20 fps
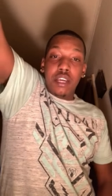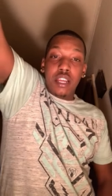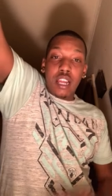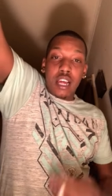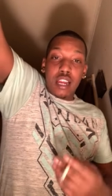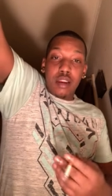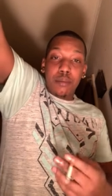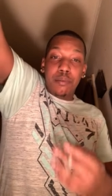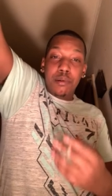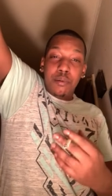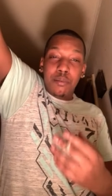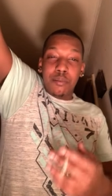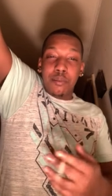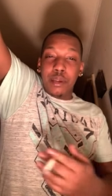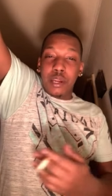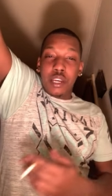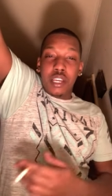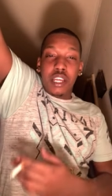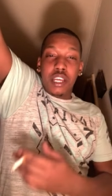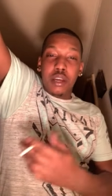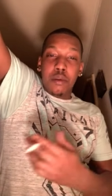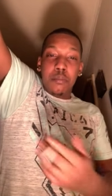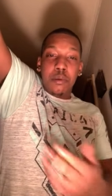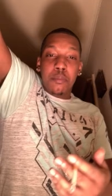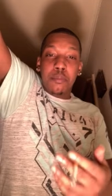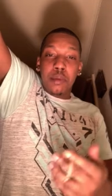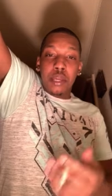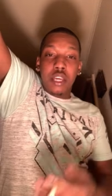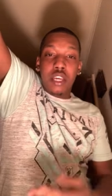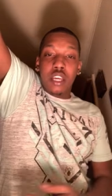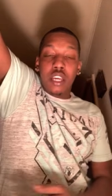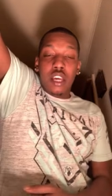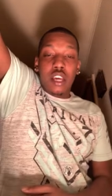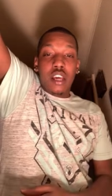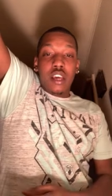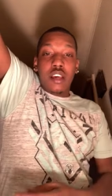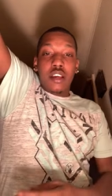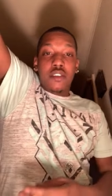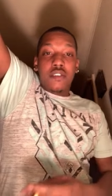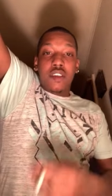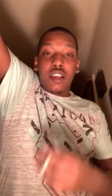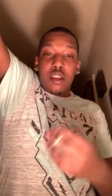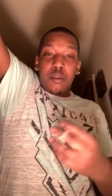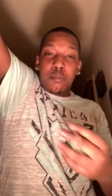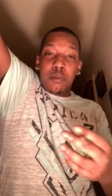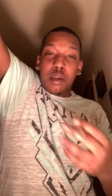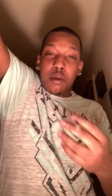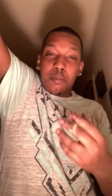A lot of people been DMing me, telling me